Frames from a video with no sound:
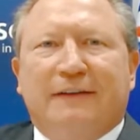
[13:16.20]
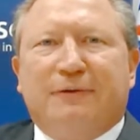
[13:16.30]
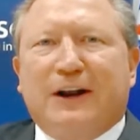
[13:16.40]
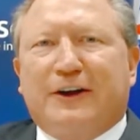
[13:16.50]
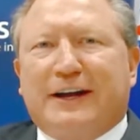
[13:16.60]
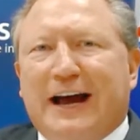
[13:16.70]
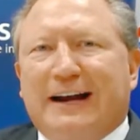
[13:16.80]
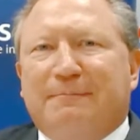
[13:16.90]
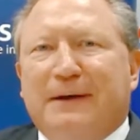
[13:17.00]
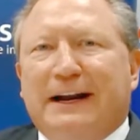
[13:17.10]
If we
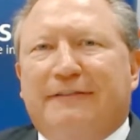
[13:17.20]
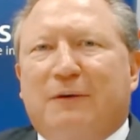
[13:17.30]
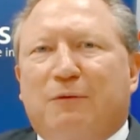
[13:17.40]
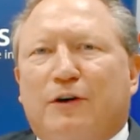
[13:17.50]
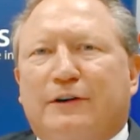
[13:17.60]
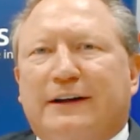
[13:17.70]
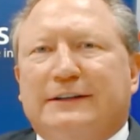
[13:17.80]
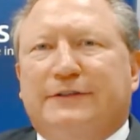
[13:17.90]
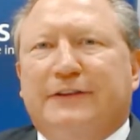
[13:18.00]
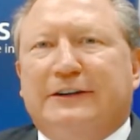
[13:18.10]
located many of our
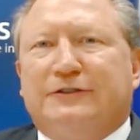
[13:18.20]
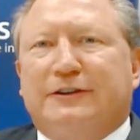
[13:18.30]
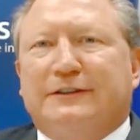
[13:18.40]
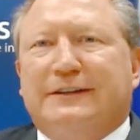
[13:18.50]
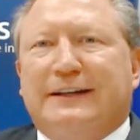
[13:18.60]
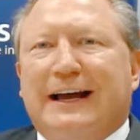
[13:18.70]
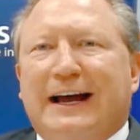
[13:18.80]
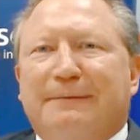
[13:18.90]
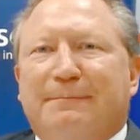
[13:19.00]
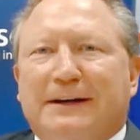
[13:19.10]
water-intensive industries in the
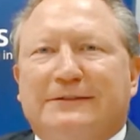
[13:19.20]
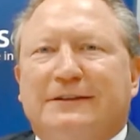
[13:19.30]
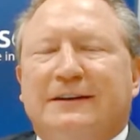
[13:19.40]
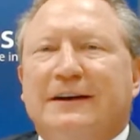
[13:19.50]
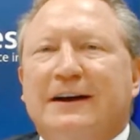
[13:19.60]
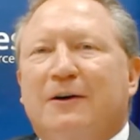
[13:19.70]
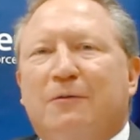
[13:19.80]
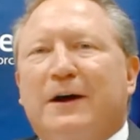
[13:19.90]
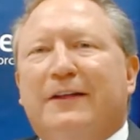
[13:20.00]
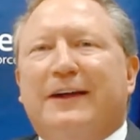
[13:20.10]
Canning Basin,
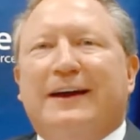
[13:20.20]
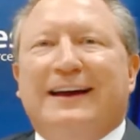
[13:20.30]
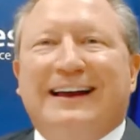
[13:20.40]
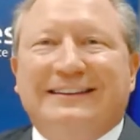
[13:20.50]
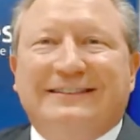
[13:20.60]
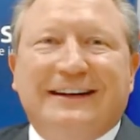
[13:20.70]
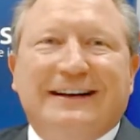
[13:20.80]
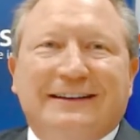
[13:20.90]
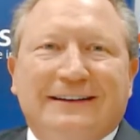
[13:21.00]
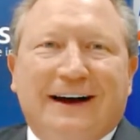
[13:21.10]
where there is
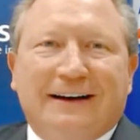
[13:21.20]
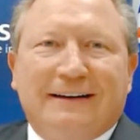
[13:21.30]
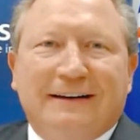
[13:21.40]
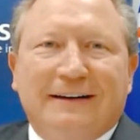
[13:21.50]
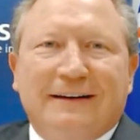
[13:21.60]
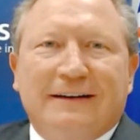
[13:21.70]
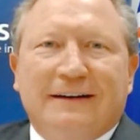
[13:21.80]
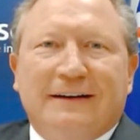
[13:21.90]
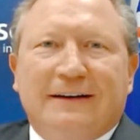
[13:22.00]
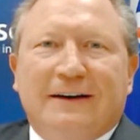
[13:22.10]
yet none,
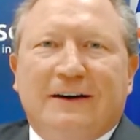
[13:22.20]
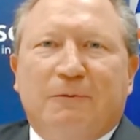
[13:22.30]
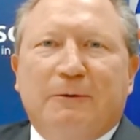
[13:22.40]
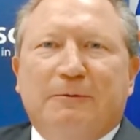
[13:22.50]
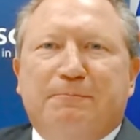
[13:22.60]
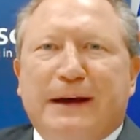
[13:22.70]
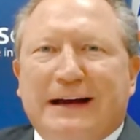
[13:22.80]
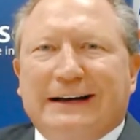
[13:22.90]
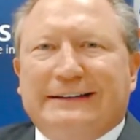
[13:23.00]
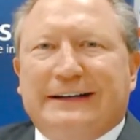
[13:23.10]
we would
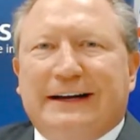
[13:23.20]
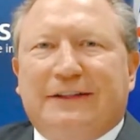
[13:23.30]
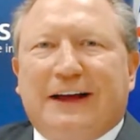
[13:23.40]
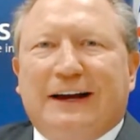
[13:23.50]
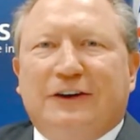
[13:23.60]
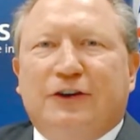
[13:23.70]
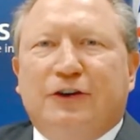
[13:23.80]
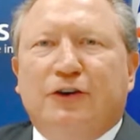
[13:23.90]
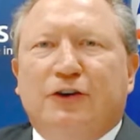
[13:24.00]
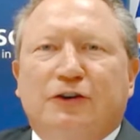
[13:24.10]
barely dent that
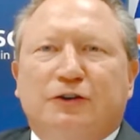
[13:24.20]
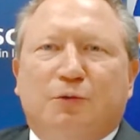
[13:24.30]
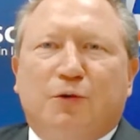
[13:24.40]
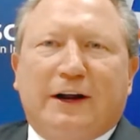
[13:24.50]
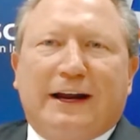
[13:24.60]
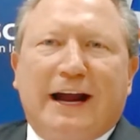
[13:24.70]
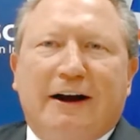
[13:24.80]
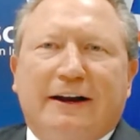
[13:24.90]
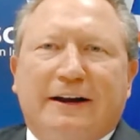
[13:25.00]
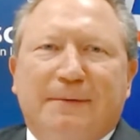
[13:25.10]
huge
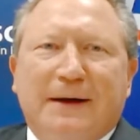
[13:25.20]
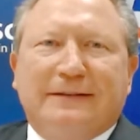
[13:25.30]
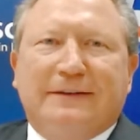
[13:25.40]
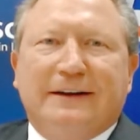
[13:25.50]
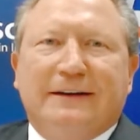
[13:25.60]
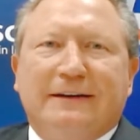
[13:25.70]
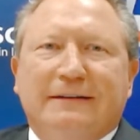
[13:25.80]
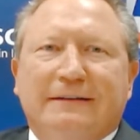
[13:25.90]
water-carrying capacity.